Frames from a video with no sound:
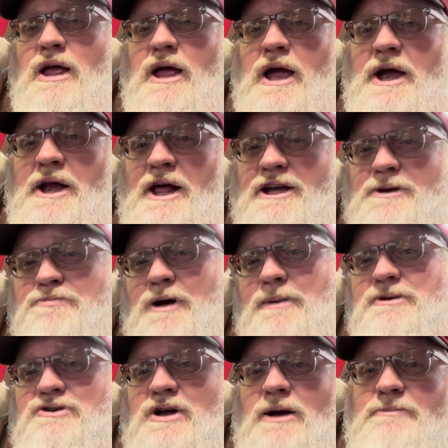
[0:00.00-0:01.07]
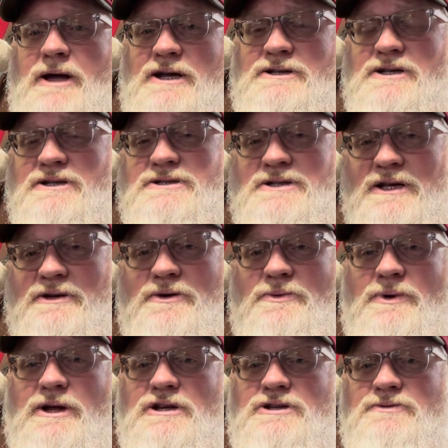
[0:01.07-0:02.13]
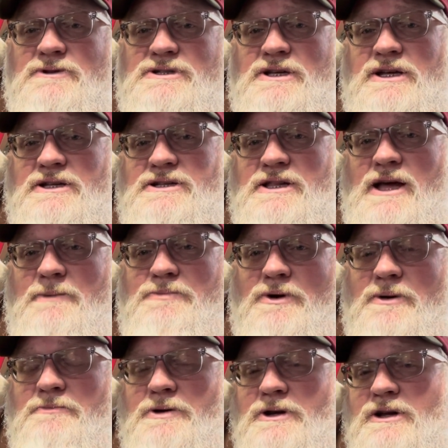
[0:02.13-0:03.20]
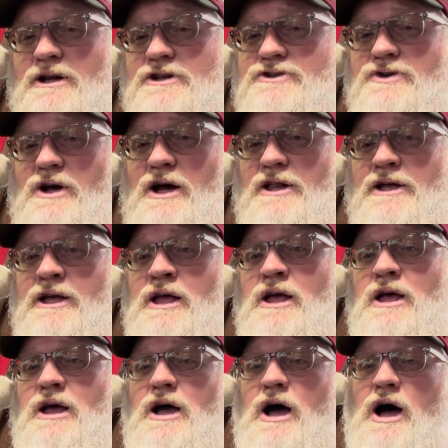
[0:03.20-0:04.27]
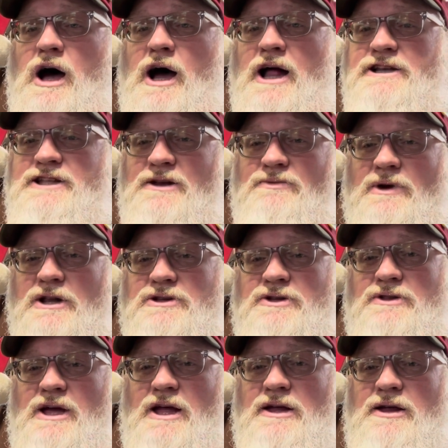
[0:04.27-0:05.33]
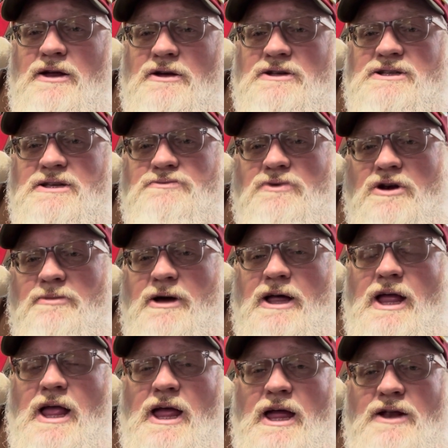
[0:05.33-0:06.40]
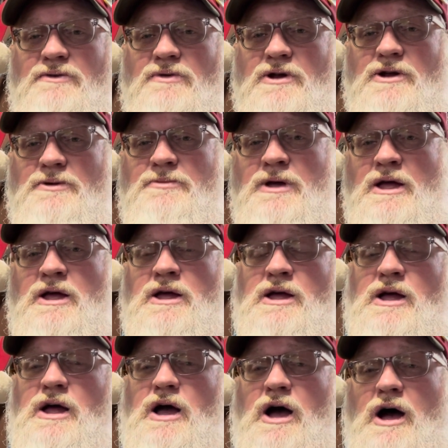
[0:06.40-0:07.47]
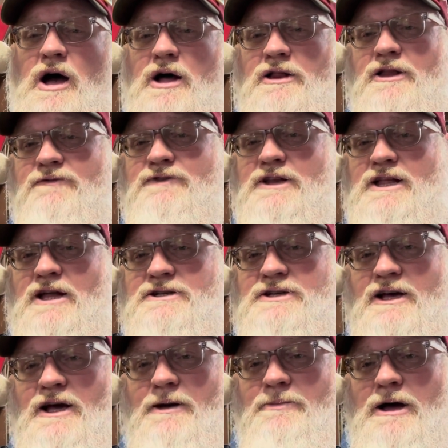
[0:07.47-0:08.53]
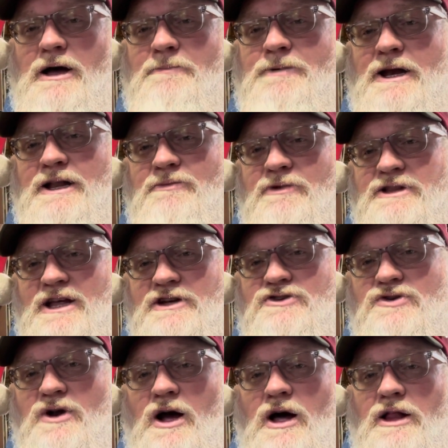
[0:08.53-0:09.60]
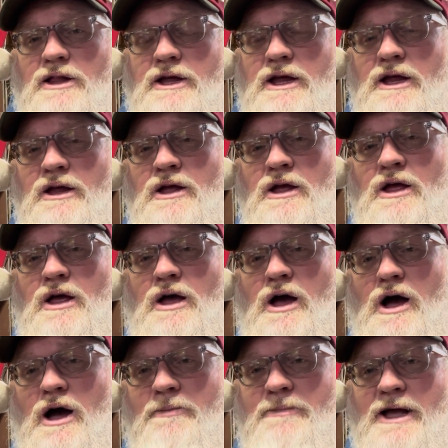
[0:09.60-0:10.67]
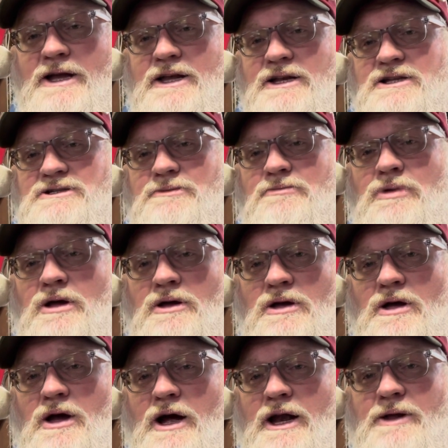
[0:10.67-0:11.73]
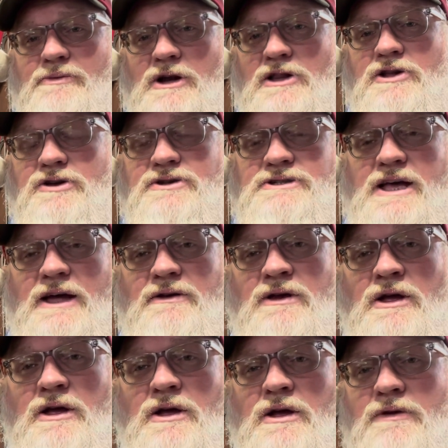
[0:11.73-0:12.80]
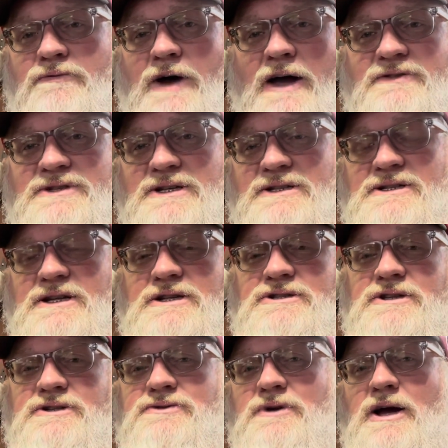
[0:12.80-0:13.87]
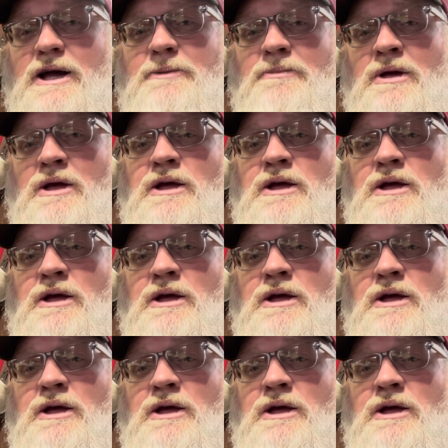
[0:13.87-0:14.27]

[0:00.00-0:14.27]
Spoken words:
And I could probably drop back to a single winch once I get to that point and put it on a trolley. I didn't want to do that here because I was worried about headroom. Lifting that tub up, I didn't want that trolley mechanism. I didn't want to lose that 5-6 inches, right?